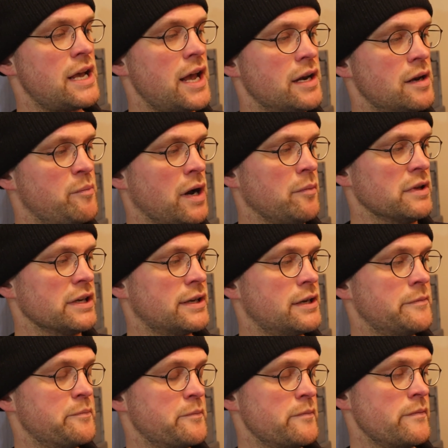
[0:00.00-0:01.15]
and the
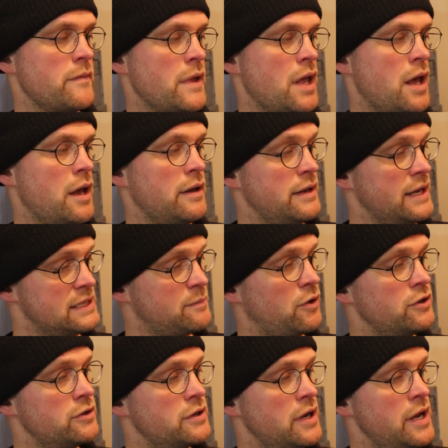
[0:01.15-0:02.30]
public. Next
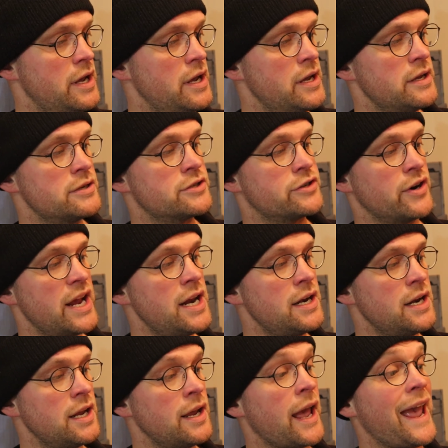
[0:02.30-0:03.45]
point.
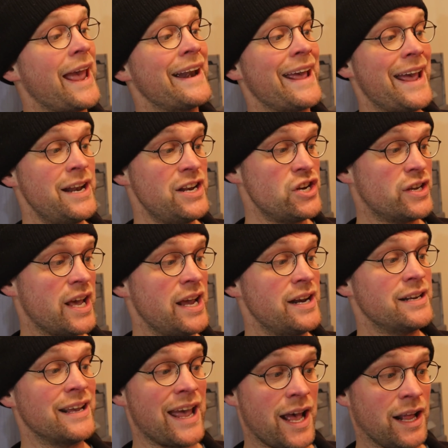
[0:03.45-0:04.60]
Training and
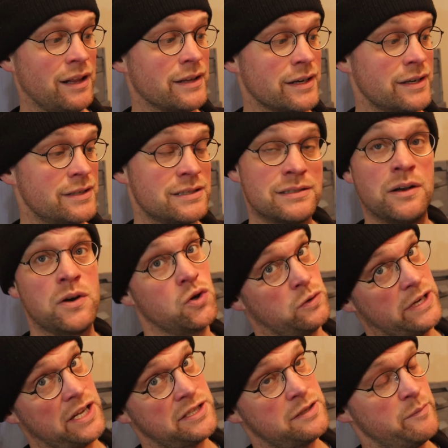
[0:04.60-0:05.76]
educating elders,
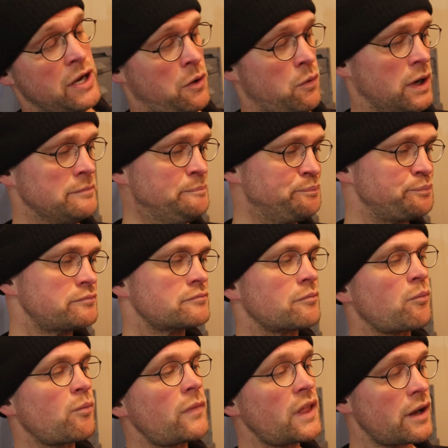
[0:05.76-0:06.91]
that's a big one.
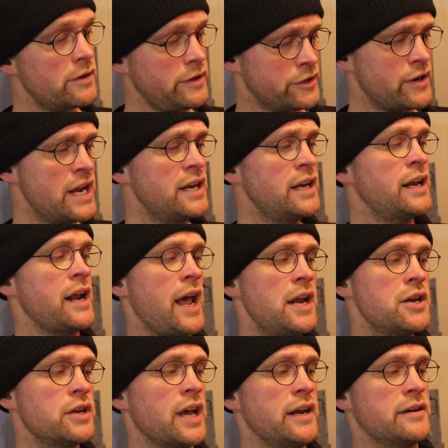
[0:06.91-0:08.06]
Training and
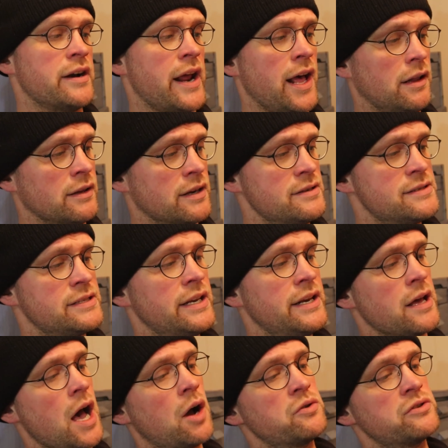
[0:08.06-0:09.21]
educating elders
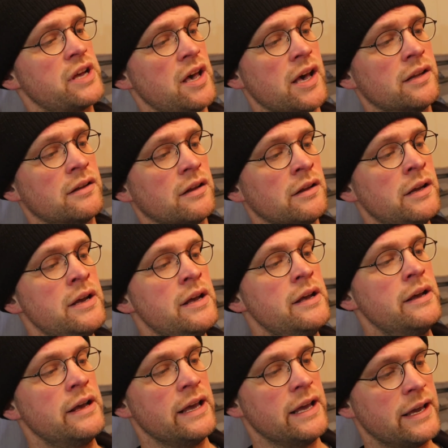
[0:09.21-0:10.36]
in how to handle
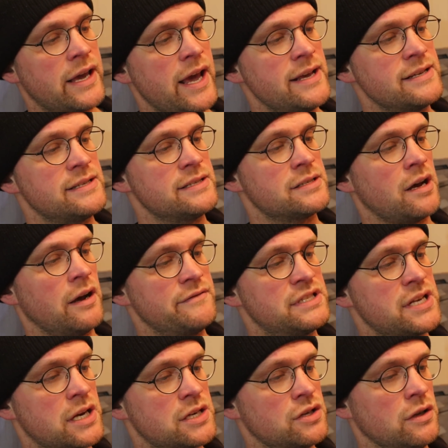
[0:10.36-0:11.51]
in cases of
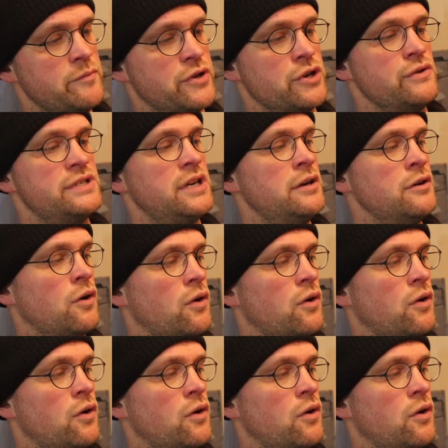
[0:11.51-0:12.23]
sexual abuse in